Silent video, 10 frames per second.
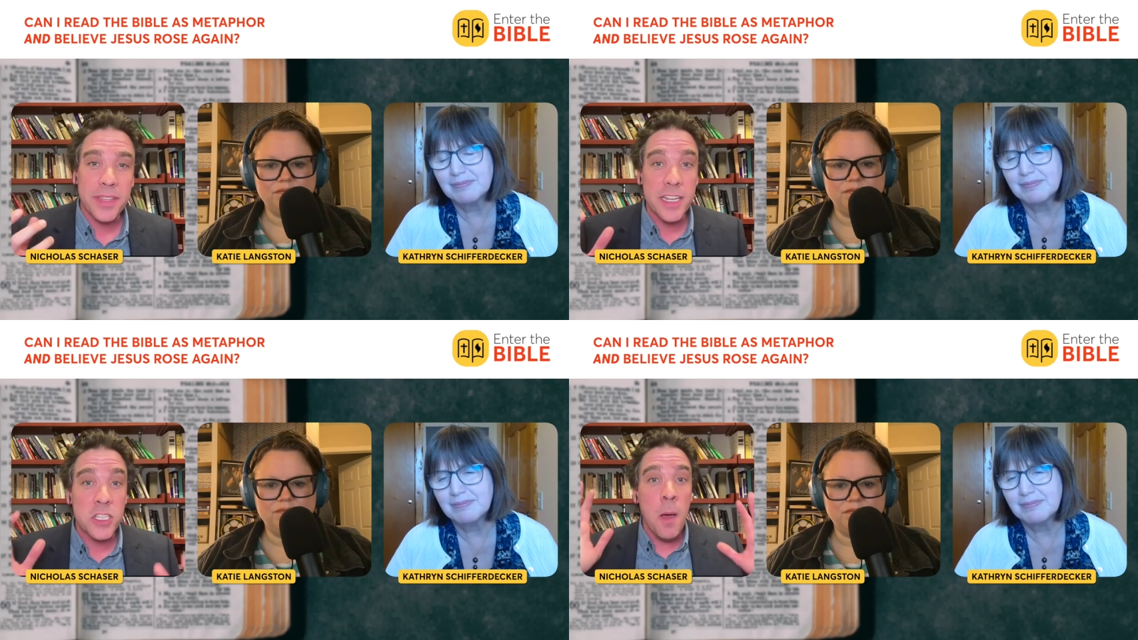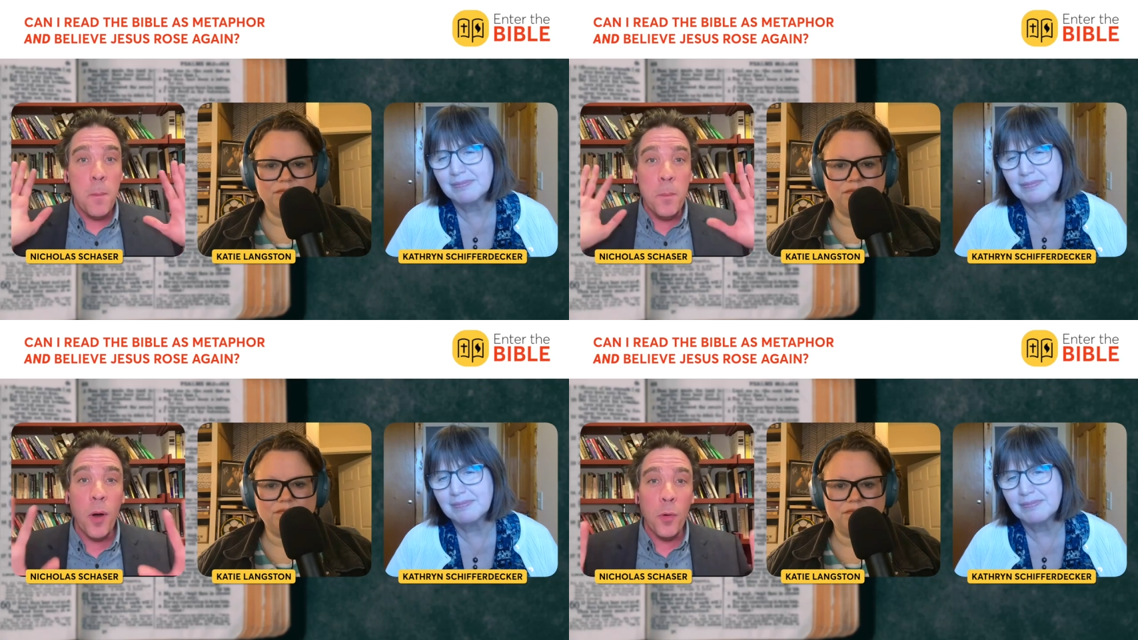Speaker 1: That is,
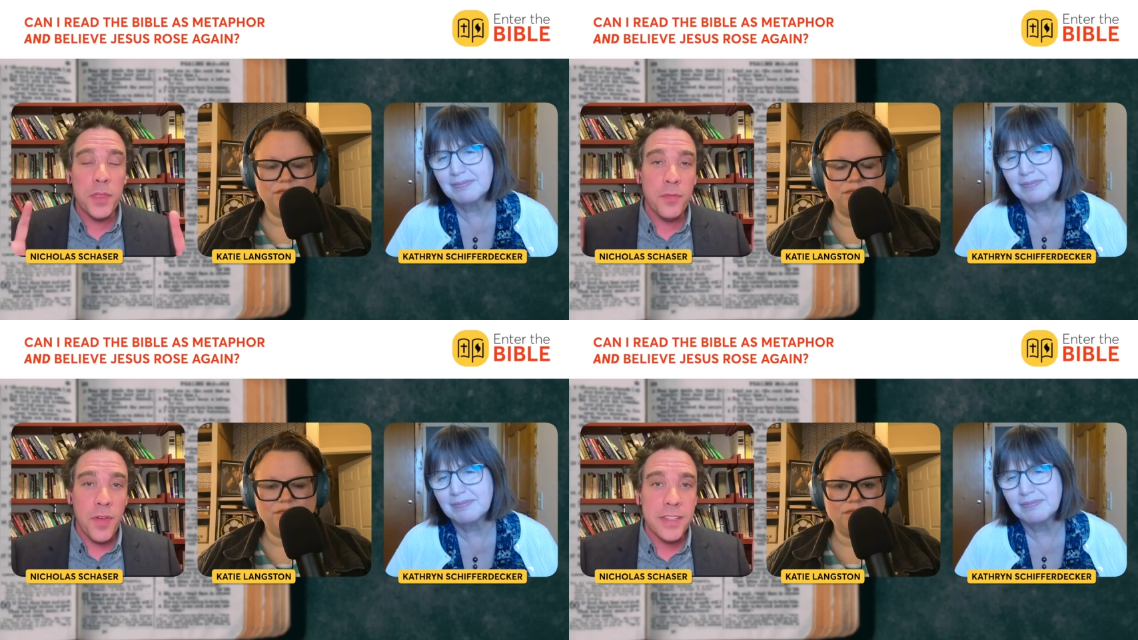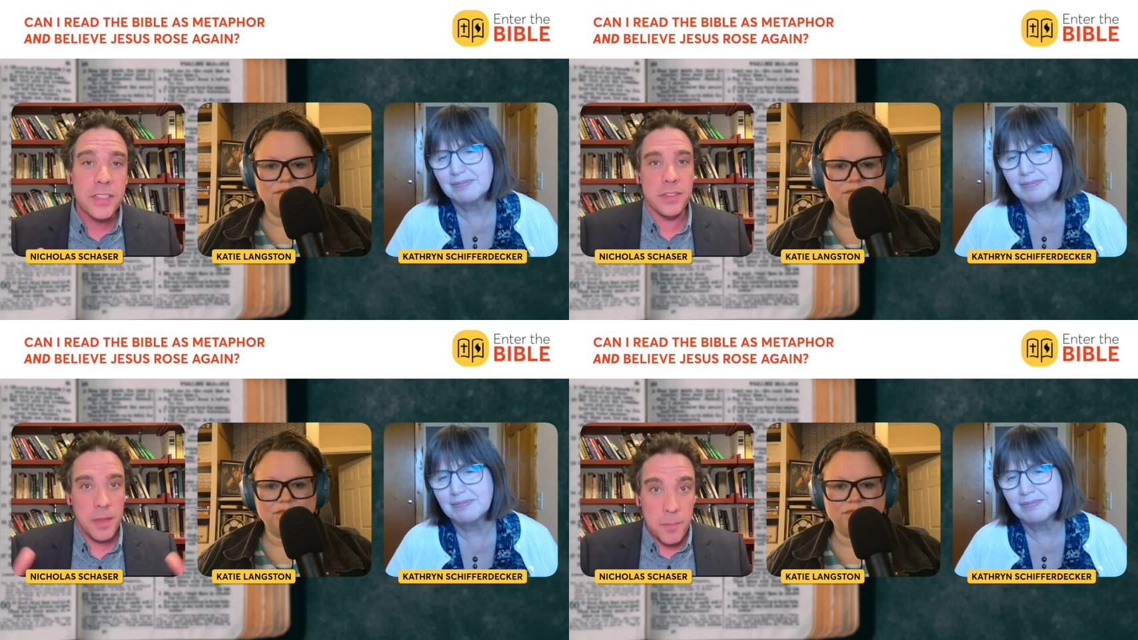both
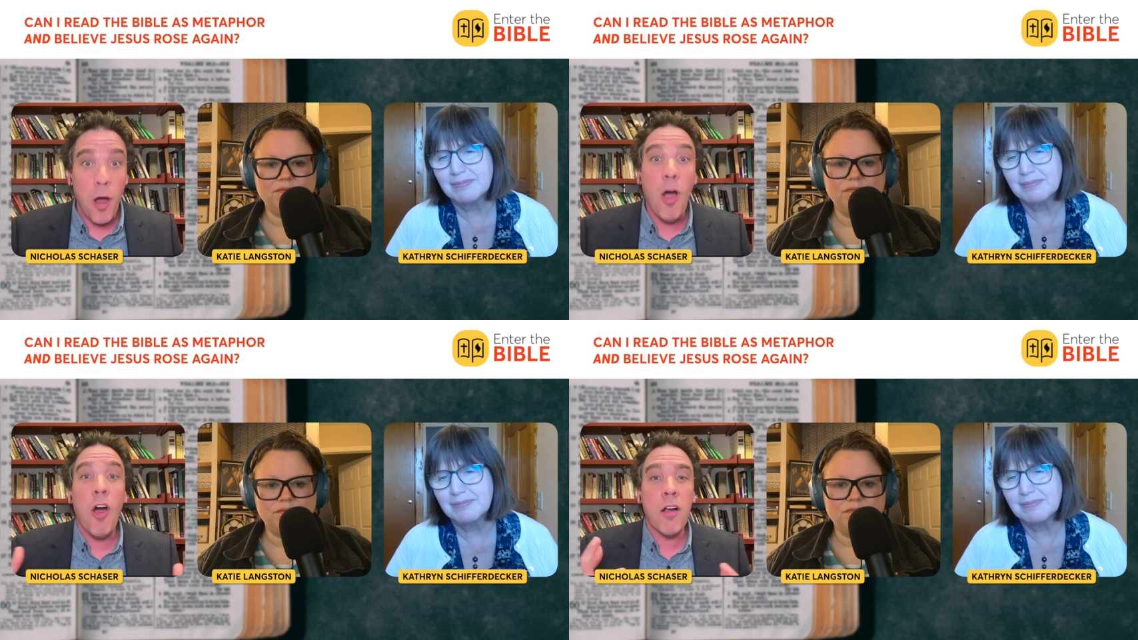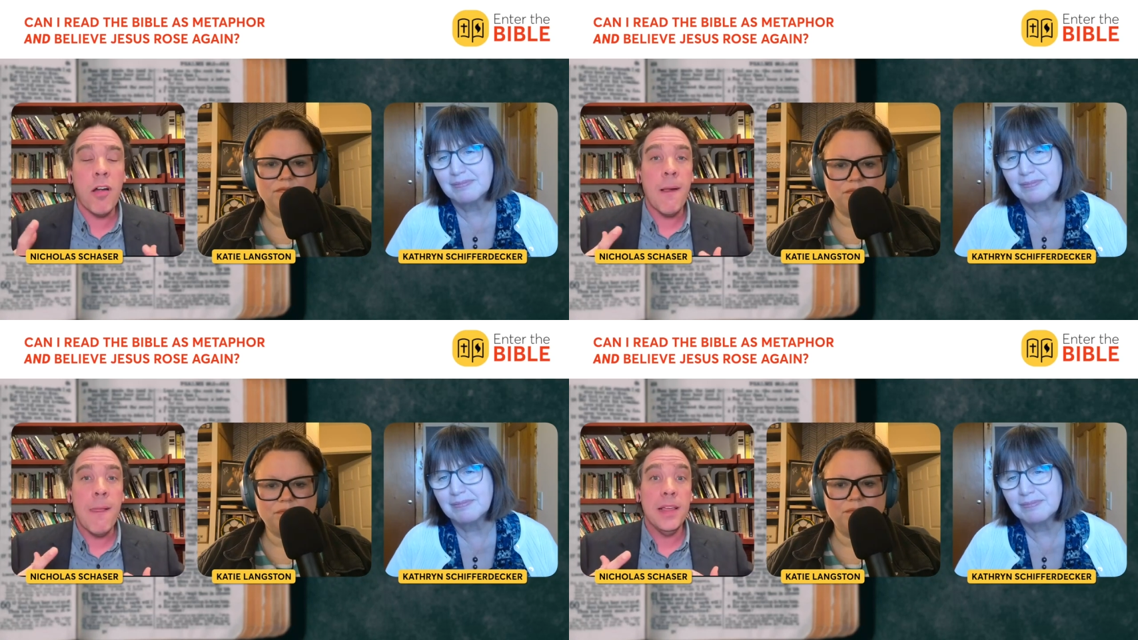events
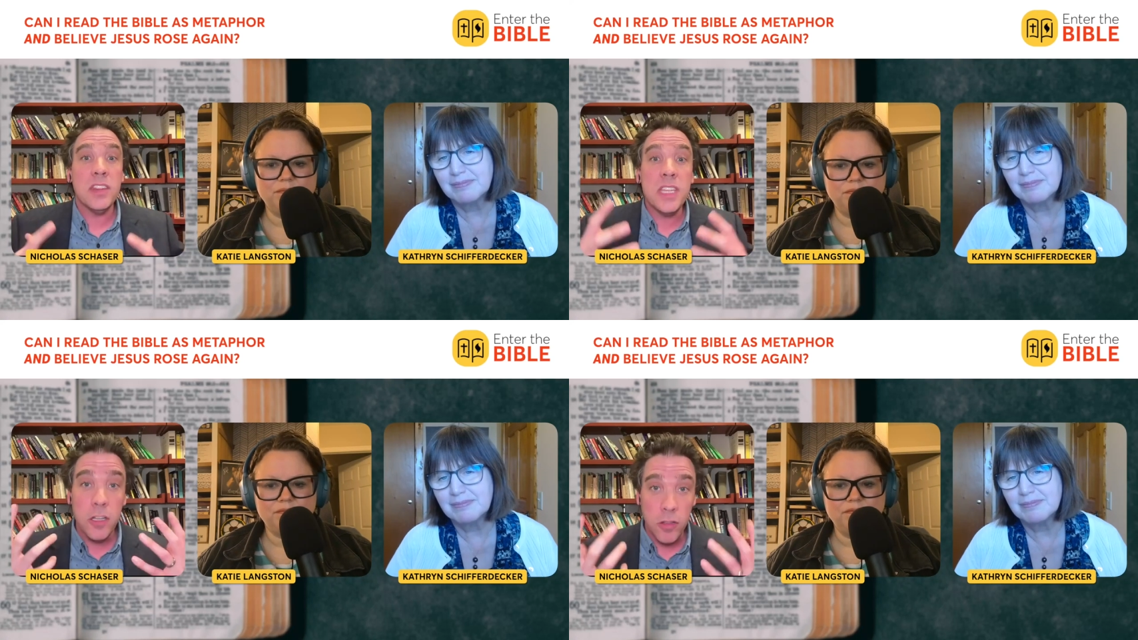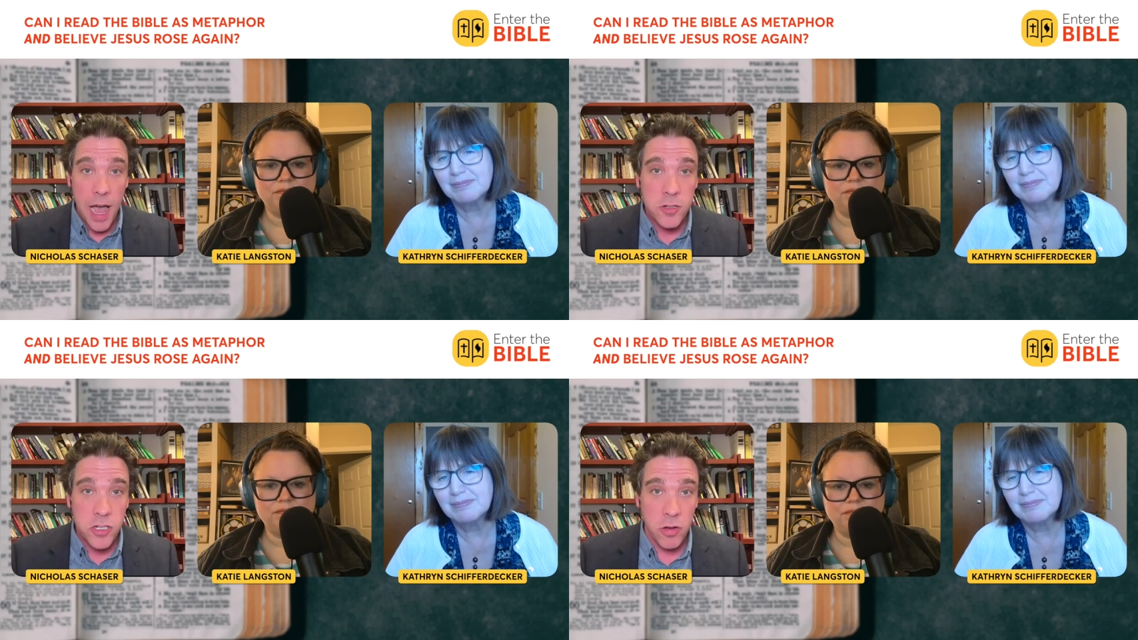are
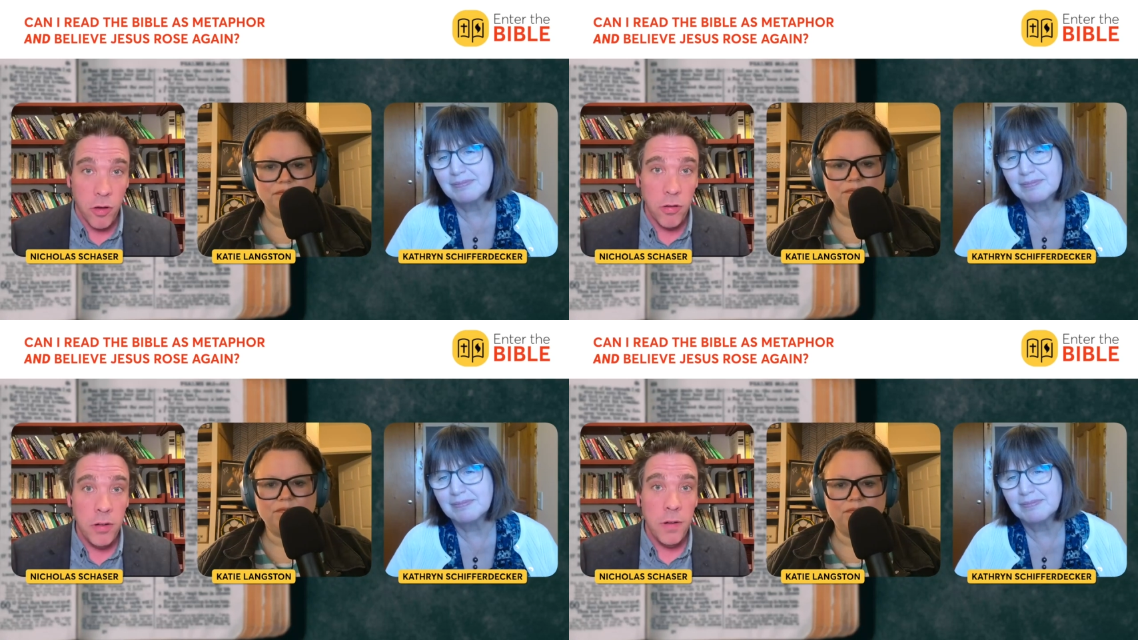theological,